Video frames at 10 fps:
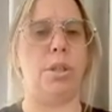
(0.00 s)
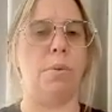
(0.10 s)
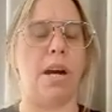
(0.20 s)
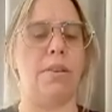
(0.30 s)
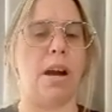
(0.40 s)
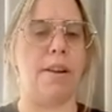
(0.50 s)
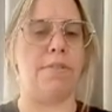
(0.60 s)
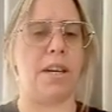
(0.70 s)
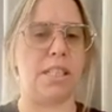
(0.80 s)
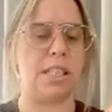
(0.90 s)
URI
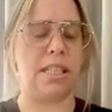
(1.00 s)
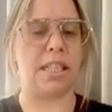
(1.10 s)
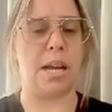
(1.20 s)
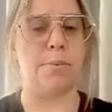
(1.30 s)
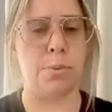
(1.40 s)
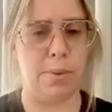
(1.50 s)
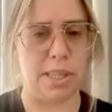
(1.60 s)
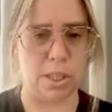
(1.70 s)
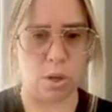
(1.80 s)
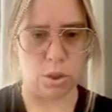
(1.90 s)
function that comes
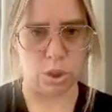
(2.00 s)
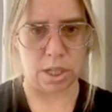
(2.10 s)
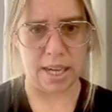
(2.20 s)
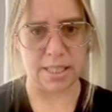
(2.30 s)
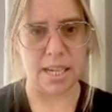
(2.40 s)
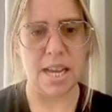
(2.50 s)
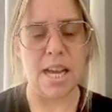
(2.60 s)
with the contract.